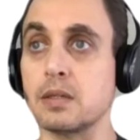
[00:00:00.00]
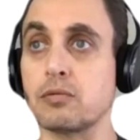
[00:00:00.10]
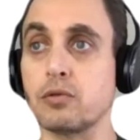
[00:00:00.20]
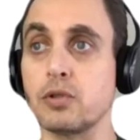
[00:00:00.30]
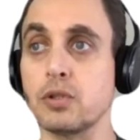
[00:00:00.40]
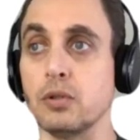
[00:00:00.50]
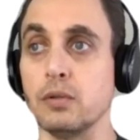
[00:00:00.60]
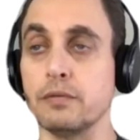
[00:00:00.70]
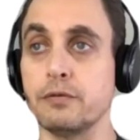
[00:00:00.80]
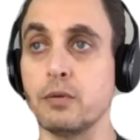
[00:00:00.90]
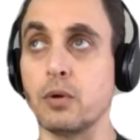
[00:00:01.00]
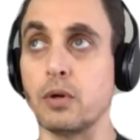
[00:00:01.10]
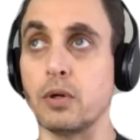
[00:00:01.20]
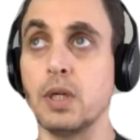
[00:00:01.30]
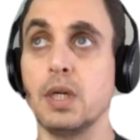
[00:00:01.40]
crucial
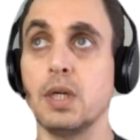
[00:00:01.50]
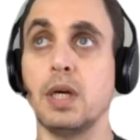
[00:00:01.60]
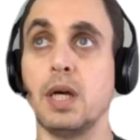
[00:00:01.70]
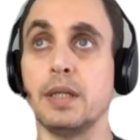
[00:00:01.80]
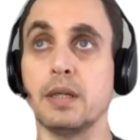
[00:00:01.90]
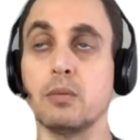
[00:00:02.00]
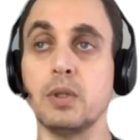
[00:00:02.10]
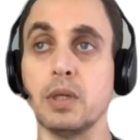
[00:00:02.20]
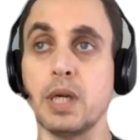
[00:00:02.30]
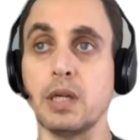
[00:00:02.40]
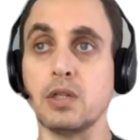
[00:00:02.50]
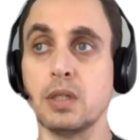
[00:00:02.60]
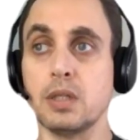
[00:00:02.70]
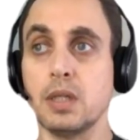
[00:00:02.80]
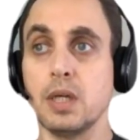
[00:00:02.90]
for the
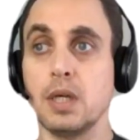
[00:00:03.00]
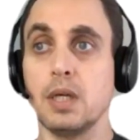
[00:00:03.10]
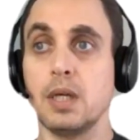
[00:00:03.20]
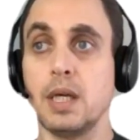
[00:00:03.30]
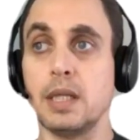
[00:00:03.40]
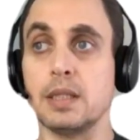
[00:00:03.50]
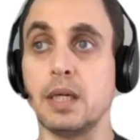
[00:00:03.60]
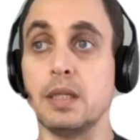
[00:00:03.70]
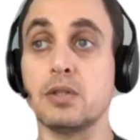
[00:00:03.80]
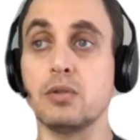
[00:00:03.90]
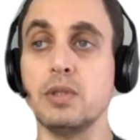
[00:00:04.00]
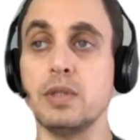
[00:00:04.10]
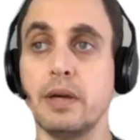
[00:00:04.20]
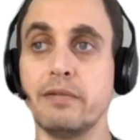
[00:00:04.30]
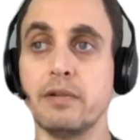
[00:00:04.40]
communication, and should
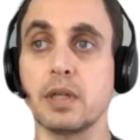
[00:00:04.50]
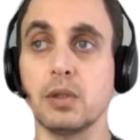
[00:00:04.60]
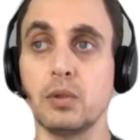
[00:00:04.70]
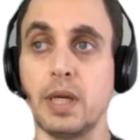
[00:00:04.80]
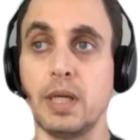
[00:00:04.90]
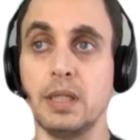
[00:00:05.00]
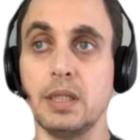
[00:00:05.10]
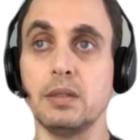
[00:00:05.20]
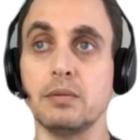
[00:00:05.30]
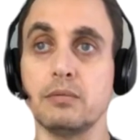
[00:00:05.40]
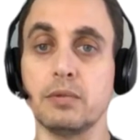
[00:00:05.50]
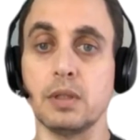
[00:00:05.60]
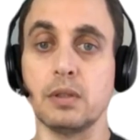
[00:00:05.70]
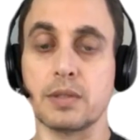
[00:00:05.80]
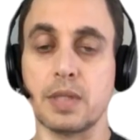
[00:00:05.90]
never include any
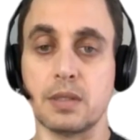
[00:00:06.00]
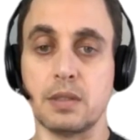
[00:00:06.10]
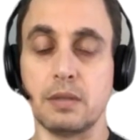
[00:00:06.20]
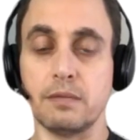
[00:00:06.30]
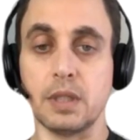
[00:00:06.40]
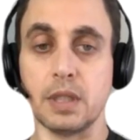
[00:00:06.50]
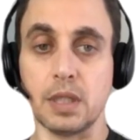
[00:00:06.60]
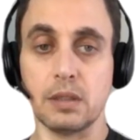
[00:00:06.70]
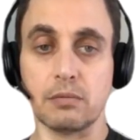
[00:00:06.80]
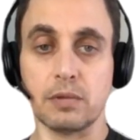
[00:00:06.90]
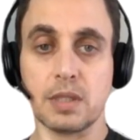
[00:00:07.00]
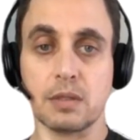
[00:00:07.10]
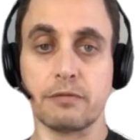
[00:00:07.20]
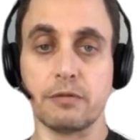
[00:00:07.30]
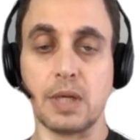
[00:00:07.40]
real sensitive data. And the
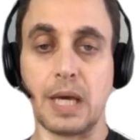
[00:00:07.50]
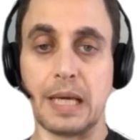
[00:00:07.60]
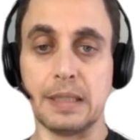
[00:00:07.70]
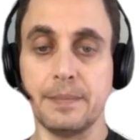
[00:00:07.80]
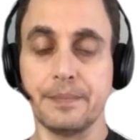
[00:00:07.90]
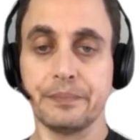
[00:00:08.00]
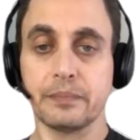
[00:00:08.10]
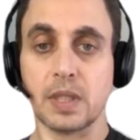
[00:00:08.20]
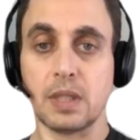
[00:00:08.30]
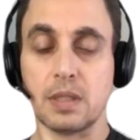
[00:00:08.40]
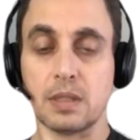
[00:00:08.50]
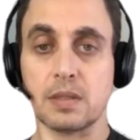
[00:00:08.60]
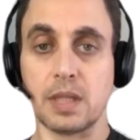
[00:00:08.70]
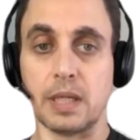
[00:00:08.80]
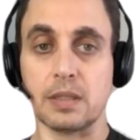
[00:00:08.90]
reason for that is
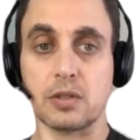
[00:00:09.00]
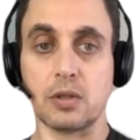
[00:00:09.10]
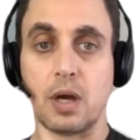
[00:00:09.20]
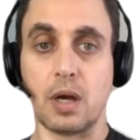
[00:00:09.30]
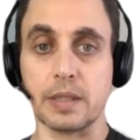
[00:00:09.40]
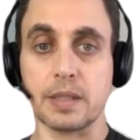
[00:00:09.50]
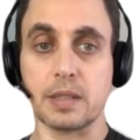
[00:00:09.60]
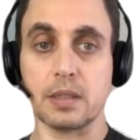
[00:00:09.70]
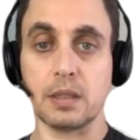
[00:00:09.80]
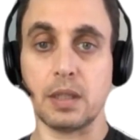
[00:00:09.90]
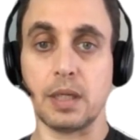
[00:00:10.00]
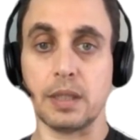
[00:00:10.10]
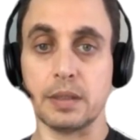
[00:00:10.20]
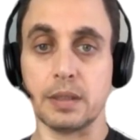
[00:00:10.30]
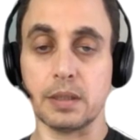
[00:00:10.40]
that
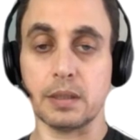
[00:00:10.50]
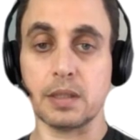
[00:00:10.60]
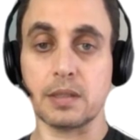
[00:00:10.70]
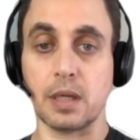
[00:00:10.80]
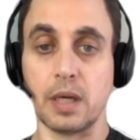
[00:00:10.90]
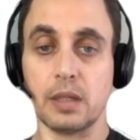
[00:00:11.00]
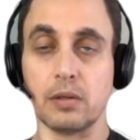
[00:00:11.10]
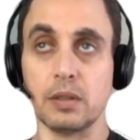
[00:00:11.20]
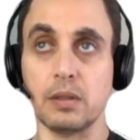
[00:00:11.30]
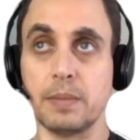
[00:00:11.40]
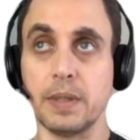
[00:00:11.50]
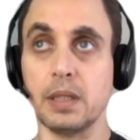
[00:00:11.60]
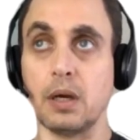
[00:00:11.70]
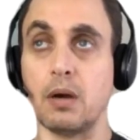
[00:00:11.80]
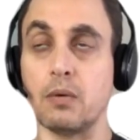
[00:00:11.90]
JWTs, at least the header and the
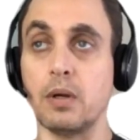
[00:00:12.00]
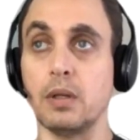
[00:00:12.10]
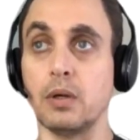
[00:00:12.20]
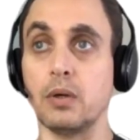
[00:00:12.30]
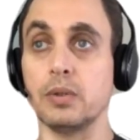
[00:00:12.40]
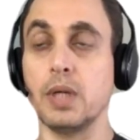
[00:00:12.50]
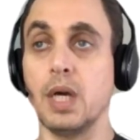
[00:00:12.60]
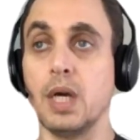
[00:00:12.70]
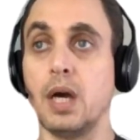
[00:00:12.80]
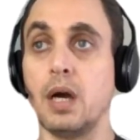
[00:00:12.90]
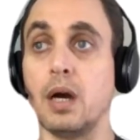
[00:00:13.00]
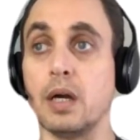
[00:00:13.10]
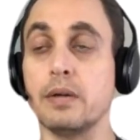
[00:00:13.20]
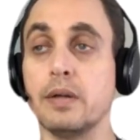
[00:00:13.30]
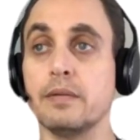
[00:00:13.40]
payload
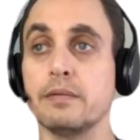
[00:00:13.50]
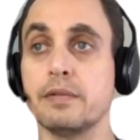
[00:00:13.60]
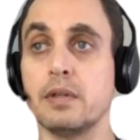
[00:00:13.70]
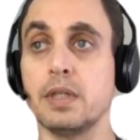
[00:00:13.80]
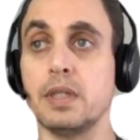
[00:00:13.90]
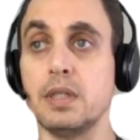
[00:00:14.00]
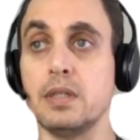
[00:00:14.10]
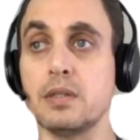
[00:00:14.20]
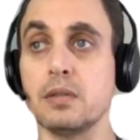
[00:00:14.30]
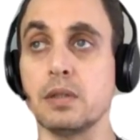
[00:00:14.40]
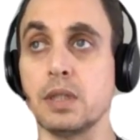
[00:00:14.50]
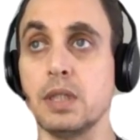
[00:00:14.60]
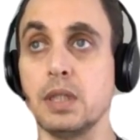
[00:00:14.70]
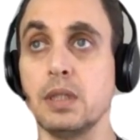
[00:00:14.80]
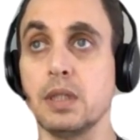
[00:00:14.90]
are very
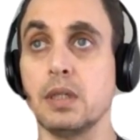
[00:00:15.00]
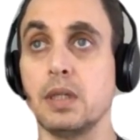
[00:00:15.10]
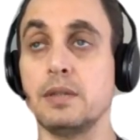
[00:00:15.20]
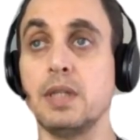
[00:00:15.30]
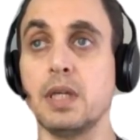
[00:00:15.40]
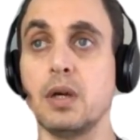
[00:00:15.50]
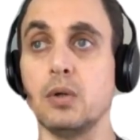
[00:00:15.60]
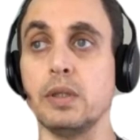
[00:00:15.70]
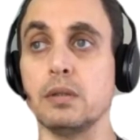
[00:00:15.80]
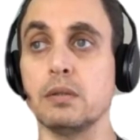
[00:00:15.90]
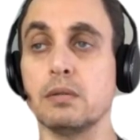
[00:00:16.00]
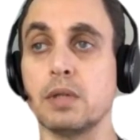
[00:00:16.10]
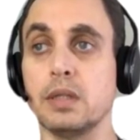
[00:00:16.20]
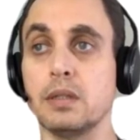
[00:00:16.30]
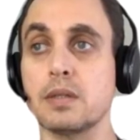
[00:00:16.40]
easily decoded,
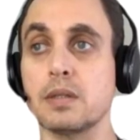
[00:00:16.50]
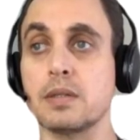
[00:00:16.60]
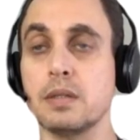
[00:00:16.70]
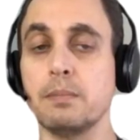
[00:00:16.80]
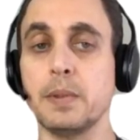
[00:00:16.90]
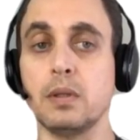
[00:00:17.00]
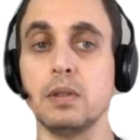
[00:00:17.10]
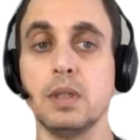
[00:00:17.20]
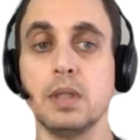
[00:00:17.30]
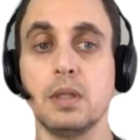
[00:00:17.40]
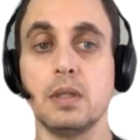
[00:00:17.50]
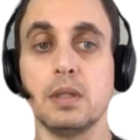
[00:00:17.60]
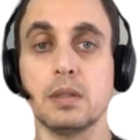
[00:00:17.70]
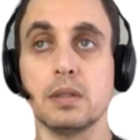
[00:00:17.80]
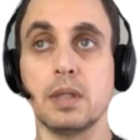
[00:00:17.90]
right? It's a simple
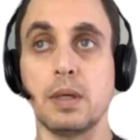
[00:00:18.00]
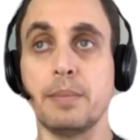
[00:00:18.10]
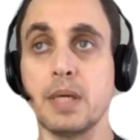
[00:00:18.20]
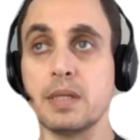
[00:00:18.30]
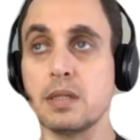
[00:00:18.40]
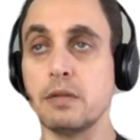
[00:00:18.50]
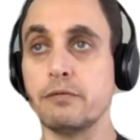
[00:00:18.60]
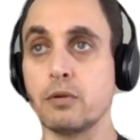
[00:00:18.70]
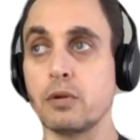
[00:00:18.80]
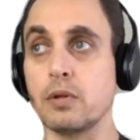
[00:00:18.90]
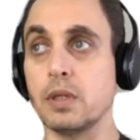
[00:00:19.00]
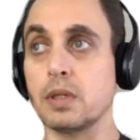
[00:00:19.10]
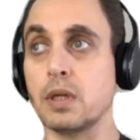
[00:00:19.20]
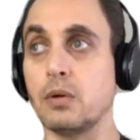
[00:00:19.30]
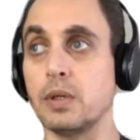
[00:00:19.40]
base64
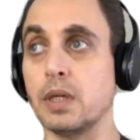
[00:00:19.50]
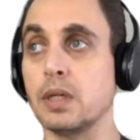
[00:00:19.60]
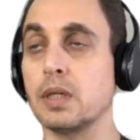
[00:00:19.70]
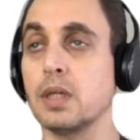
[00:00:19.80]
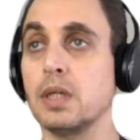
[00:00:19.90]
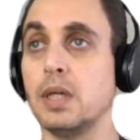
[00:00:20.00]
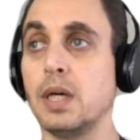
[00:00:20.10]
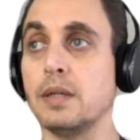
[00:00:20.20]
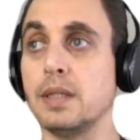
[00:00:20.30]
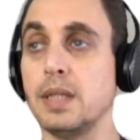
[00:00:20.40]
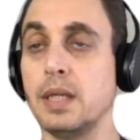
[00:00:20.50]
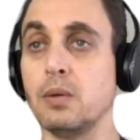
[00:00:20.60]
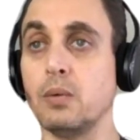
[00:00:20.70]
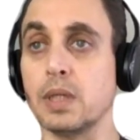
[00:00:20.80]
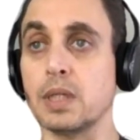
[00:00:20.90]
encoding that
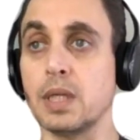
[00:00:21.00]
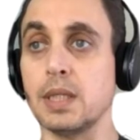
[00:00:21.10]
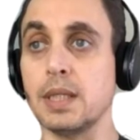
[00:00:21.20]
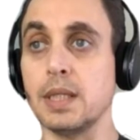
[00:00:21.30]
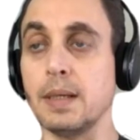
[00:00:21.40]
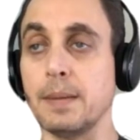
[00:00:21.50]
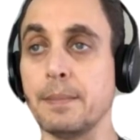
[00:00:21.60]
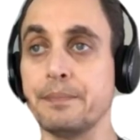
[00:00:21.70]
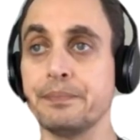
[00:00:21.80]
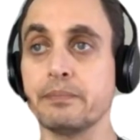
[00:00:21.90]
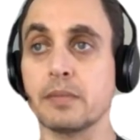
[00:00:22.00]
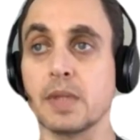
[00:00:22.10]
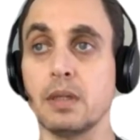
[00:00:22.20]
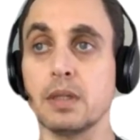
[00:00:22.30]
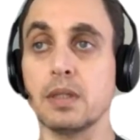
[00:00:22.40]
anyone can
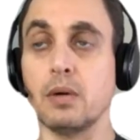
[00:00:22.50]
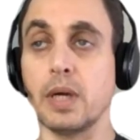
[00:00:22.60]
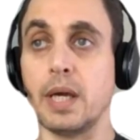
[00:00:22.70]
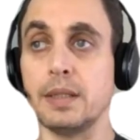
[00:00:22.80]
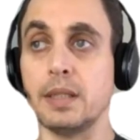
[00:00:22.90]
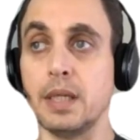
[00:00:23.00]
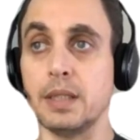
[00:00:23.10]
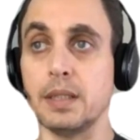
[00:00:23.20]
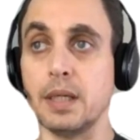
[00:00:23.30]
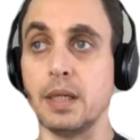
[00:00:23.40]
go ahead and